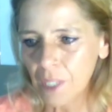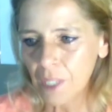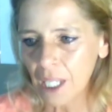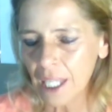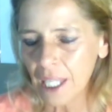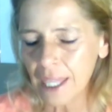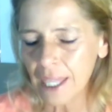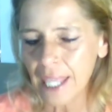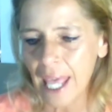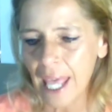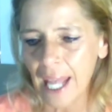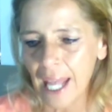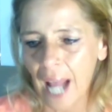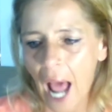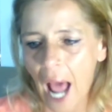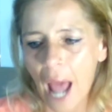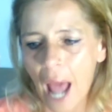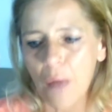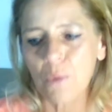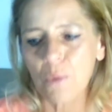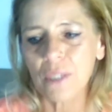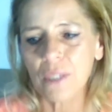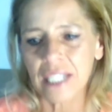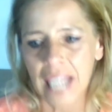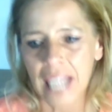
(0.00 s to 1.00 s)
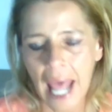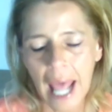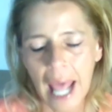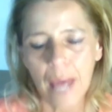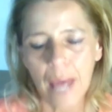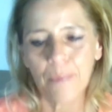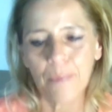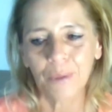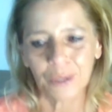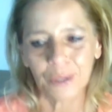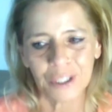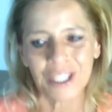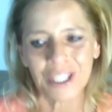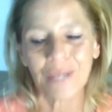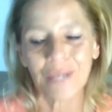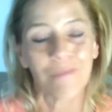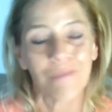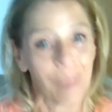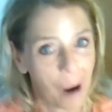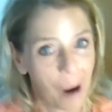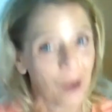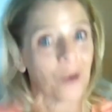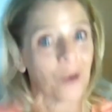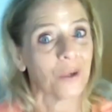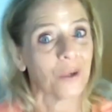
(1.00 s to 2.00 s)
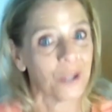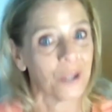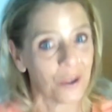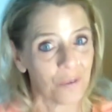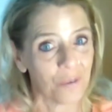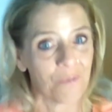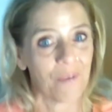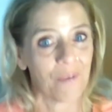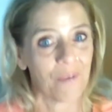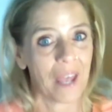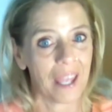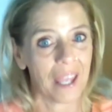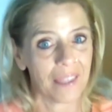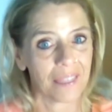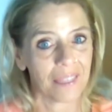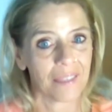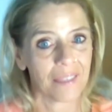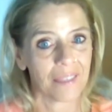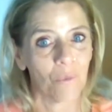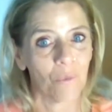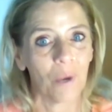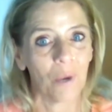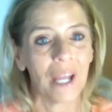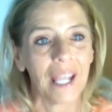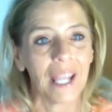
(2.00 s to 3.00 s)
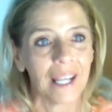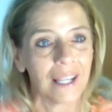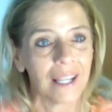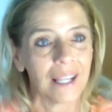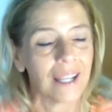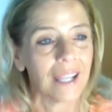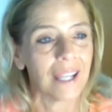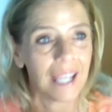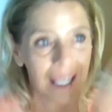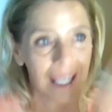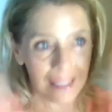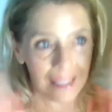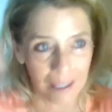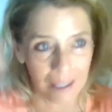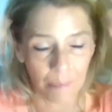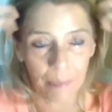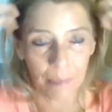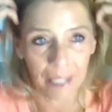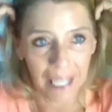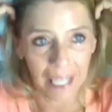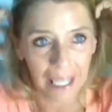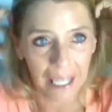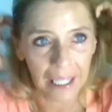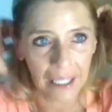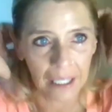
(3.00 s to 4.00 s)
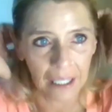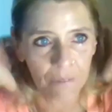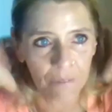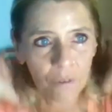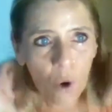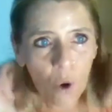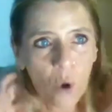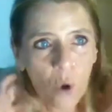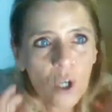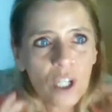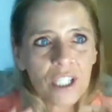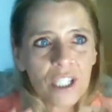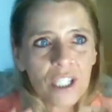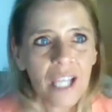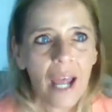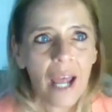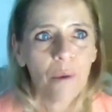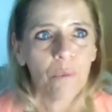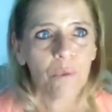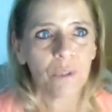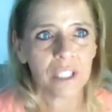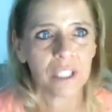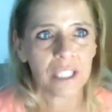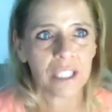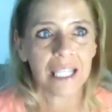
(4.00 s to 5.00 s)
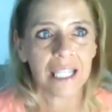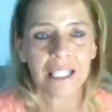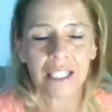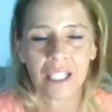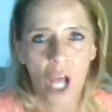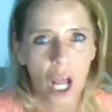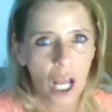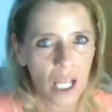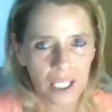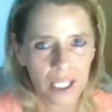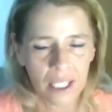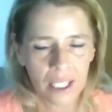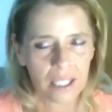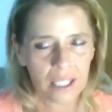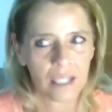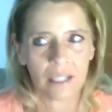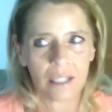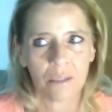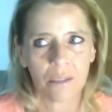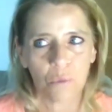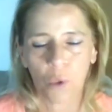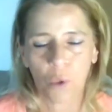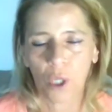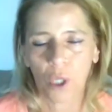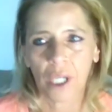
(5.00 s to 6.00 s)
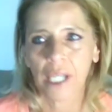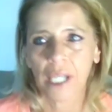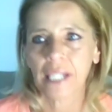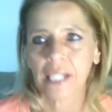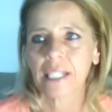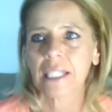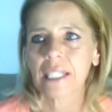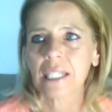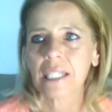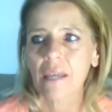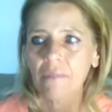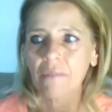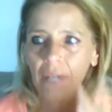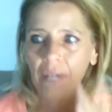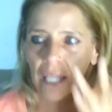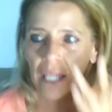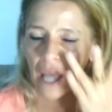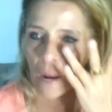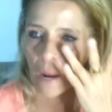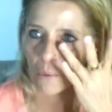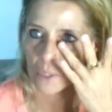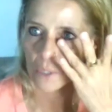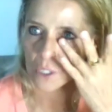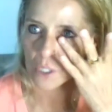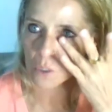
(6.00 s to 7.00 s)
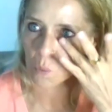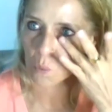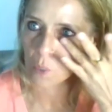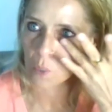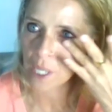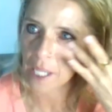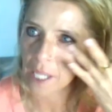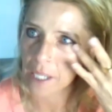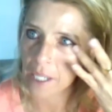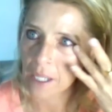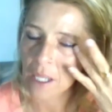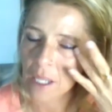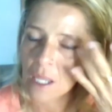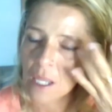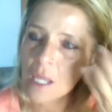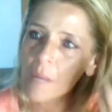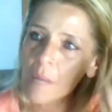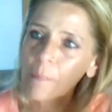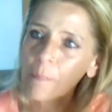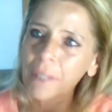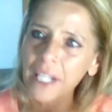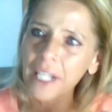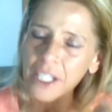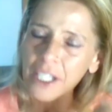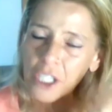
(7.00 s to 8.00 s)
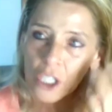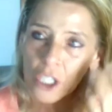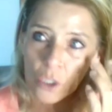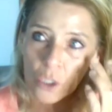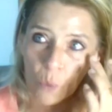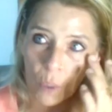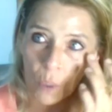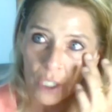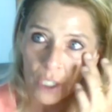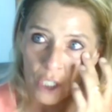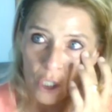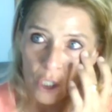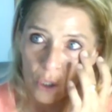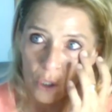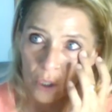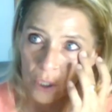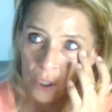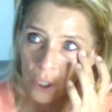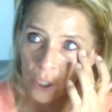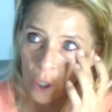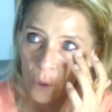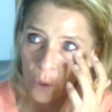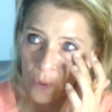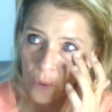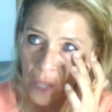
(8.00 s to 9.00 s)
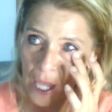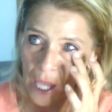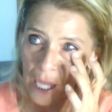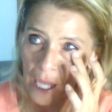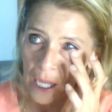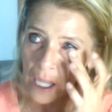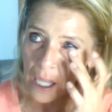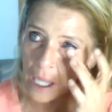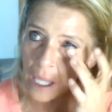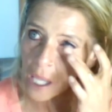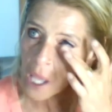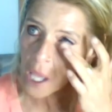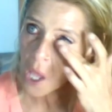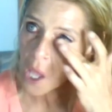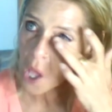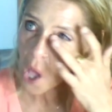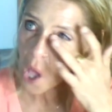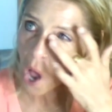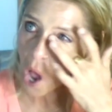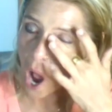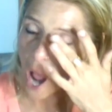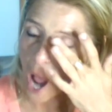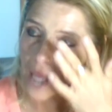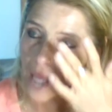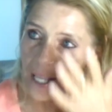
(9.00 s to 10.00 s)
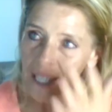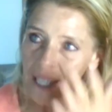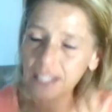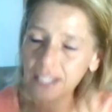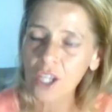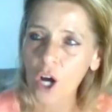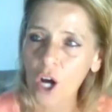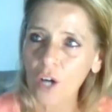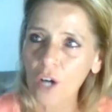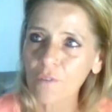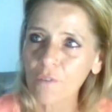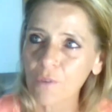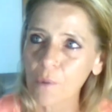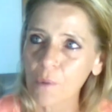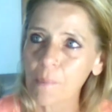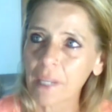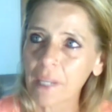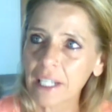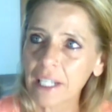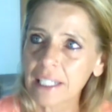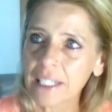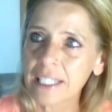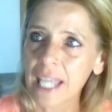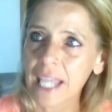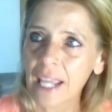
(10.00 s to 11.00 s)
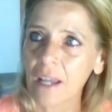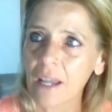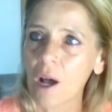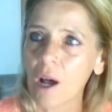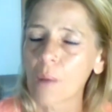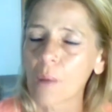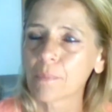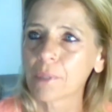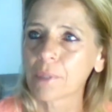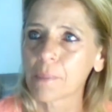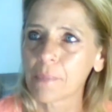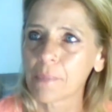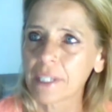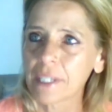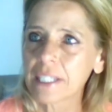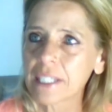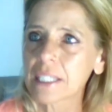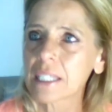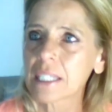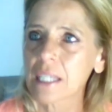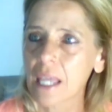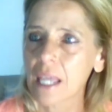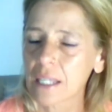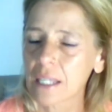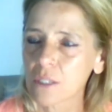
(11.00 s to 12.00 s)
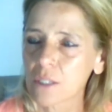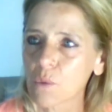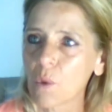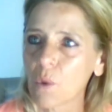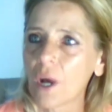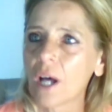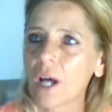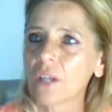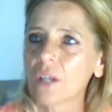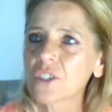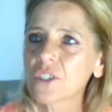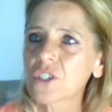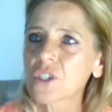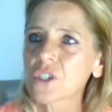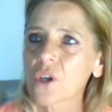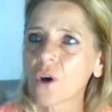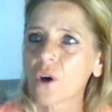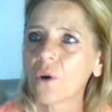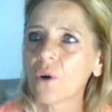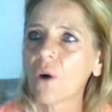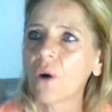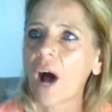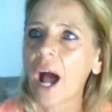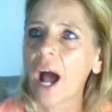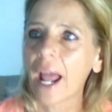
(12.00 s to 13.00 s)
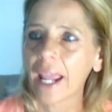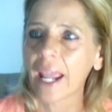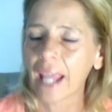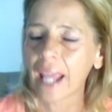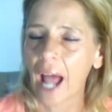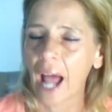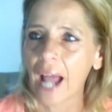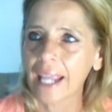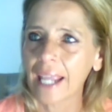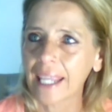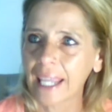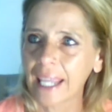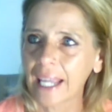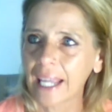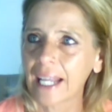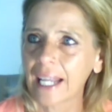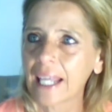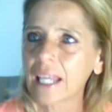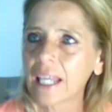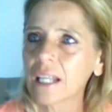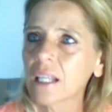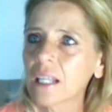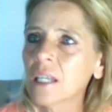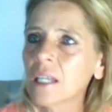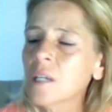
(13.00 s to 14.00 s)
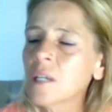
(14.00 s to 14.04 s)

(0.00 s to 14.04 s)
that I was able to borrow your faith. When in the beginning, of course, I was exhausted working 70 hours a week, but I just want you to know that I, it's hard for me to take compliments as well. So I, I get it,